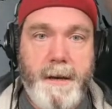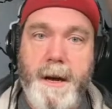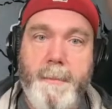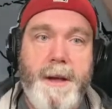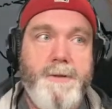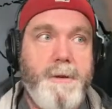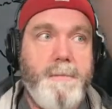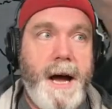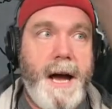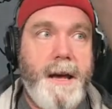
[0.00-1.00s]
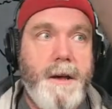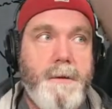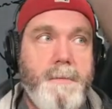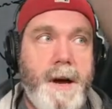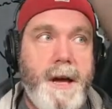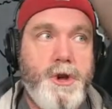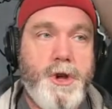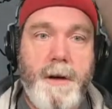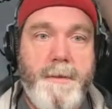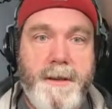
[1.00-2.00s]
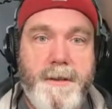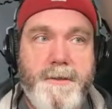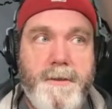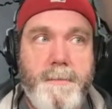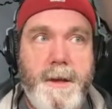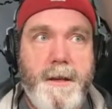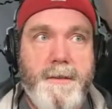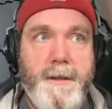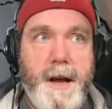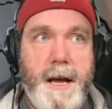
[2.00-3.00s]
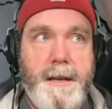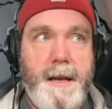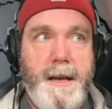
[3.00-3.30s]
Now, mind you, my shelving system is not